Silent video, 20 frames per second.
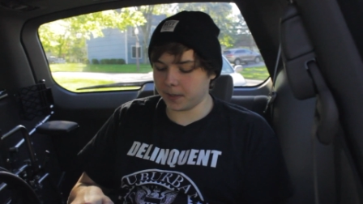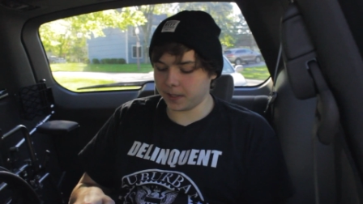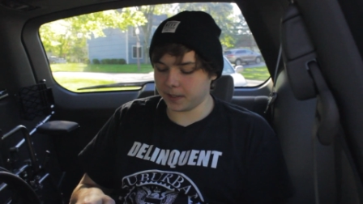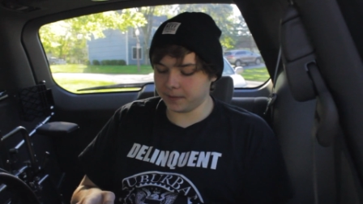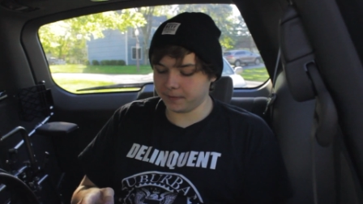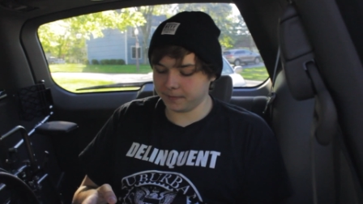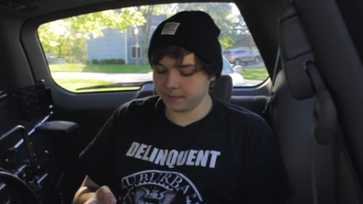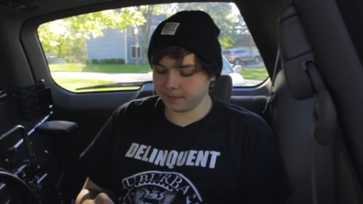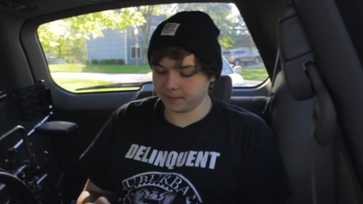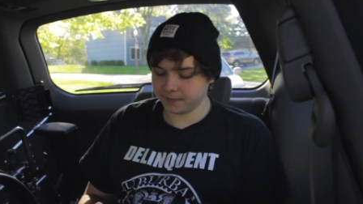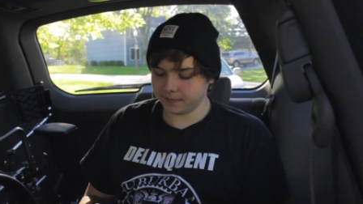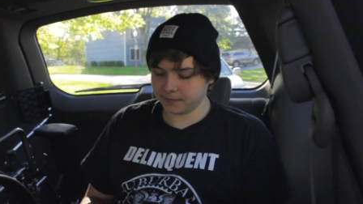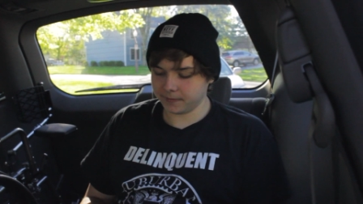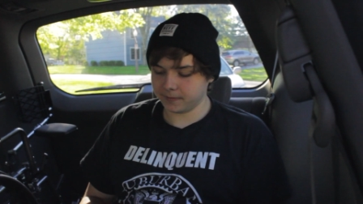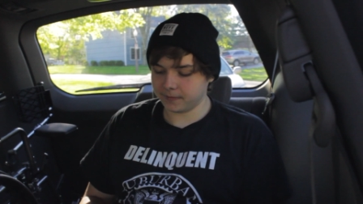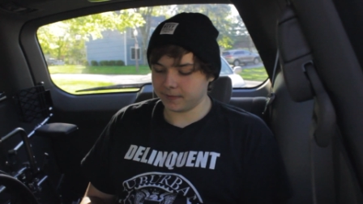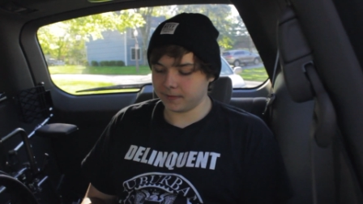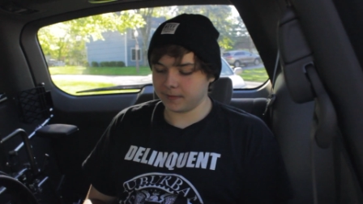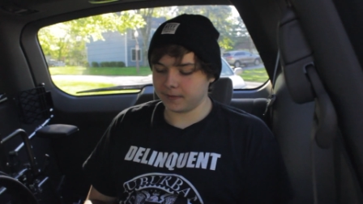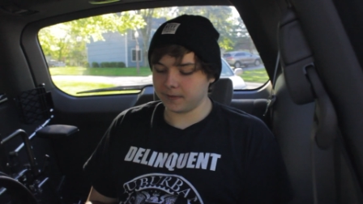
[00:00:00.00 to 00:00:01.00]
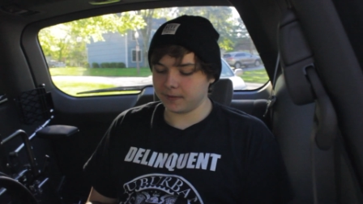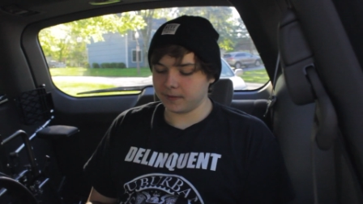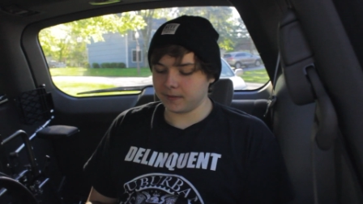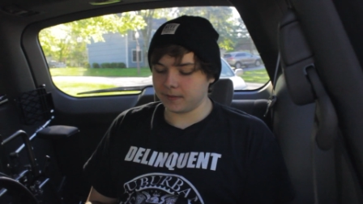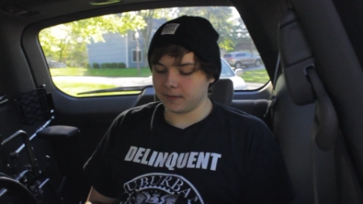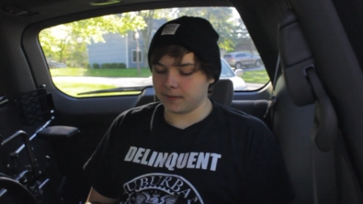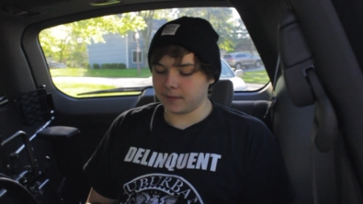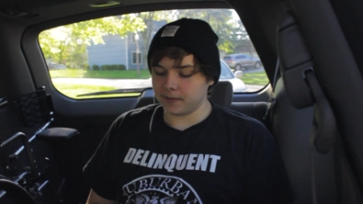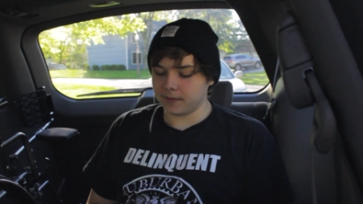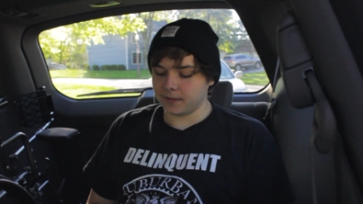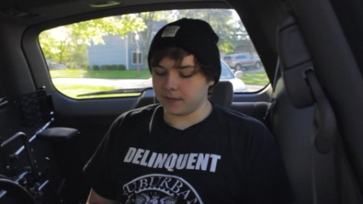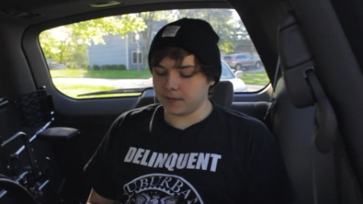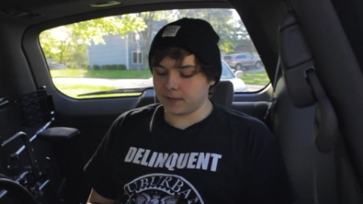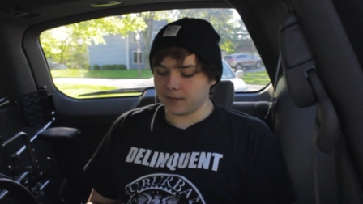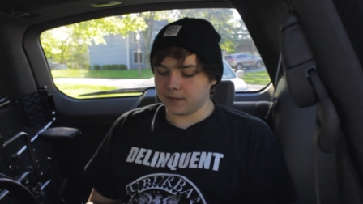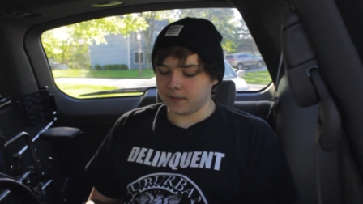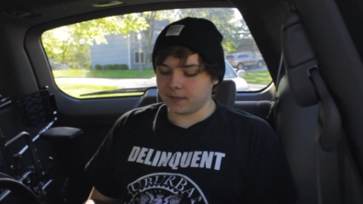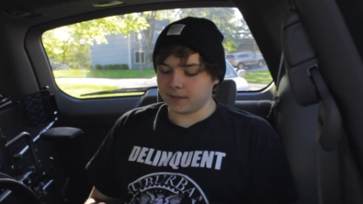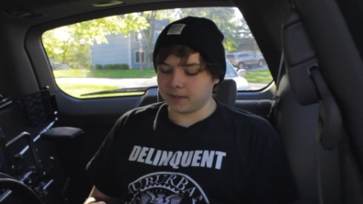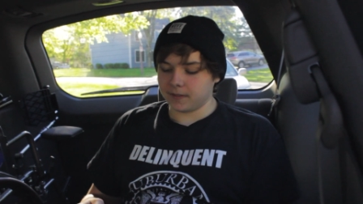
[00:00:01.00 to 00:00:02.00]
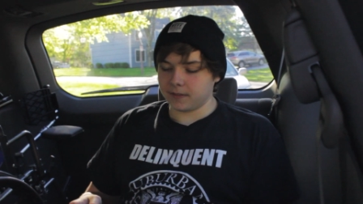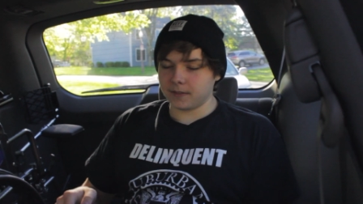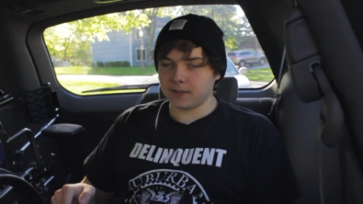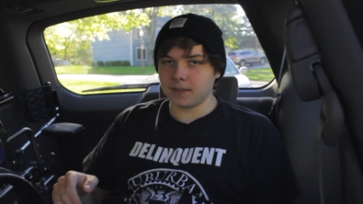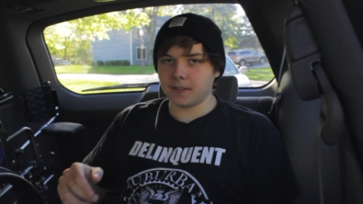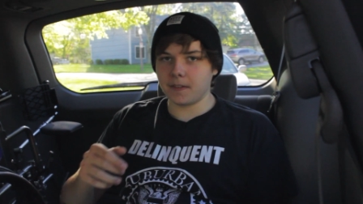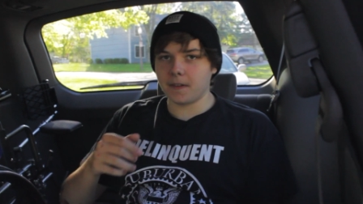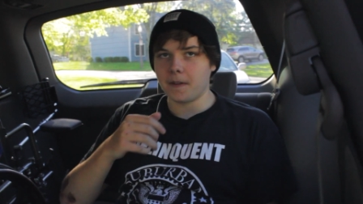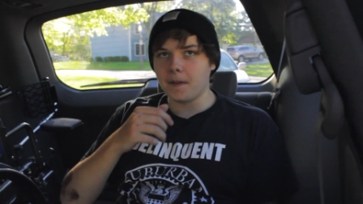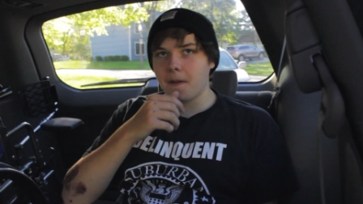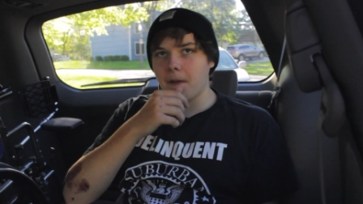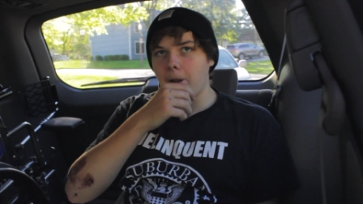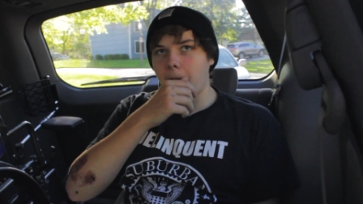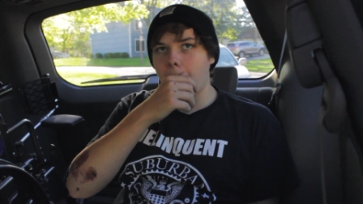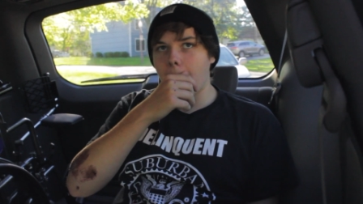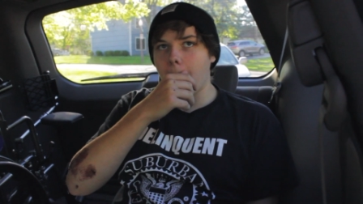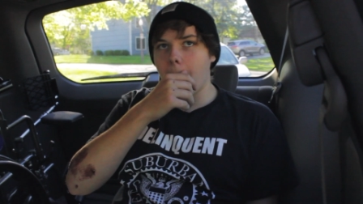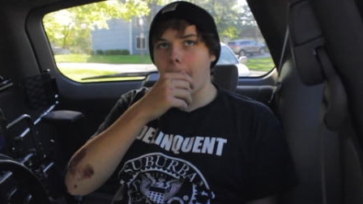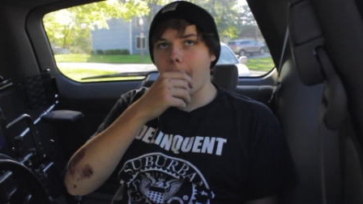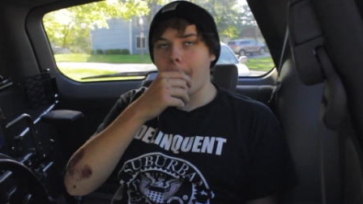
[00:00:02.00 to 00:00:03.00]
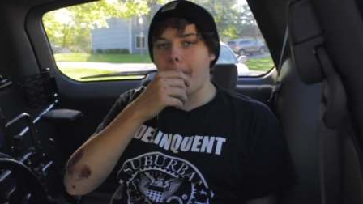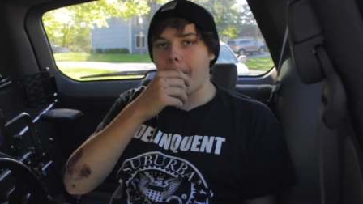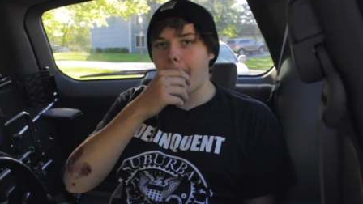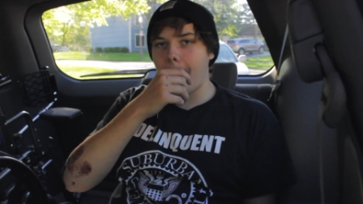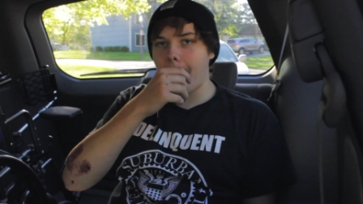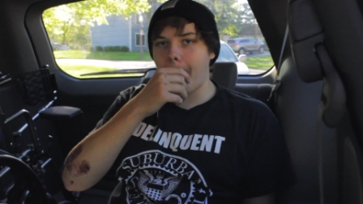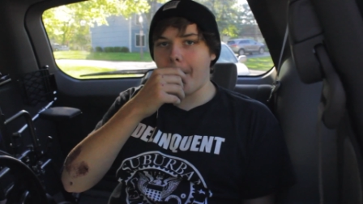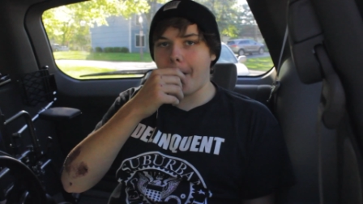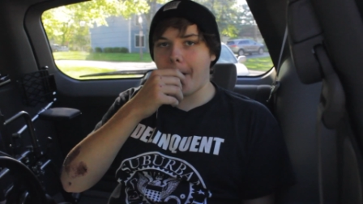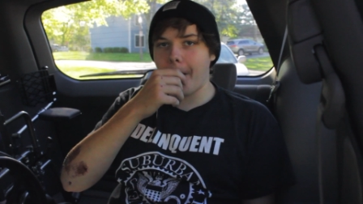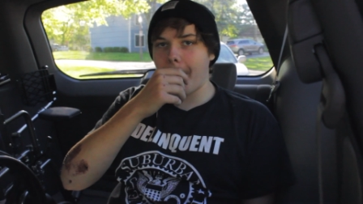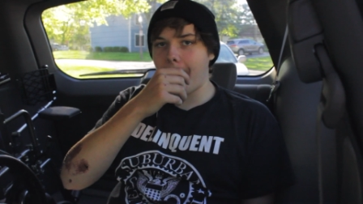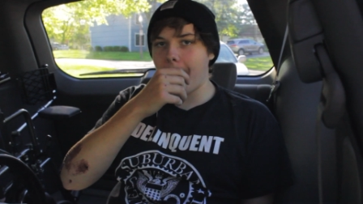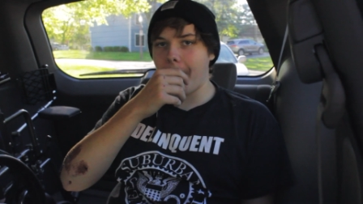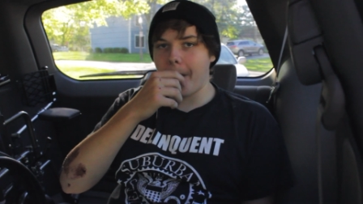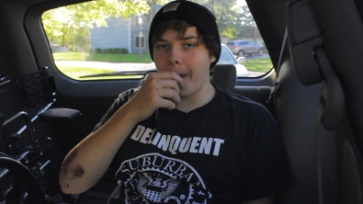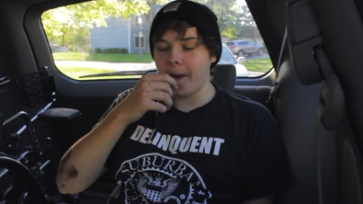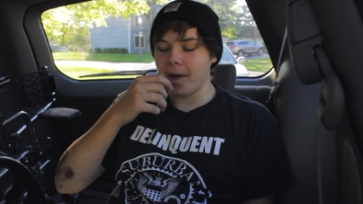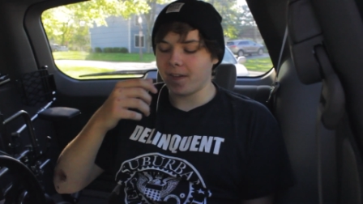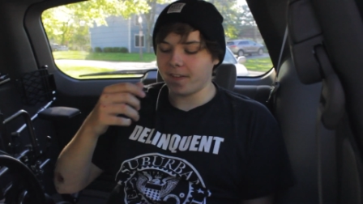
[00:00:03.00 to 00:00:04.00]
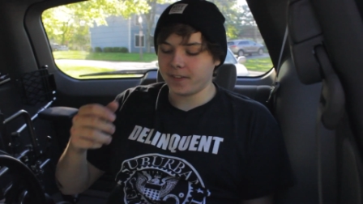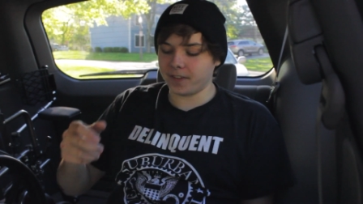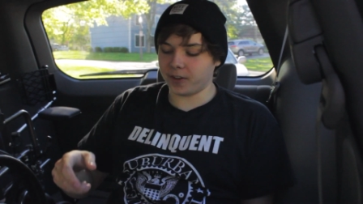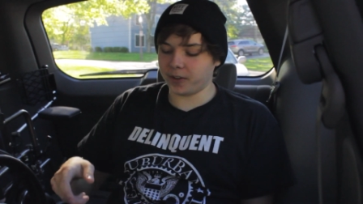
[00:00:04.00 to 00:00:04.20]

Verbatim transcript: All right, so here's the thing. We're making a rap video next week. I'm coming home next weekend.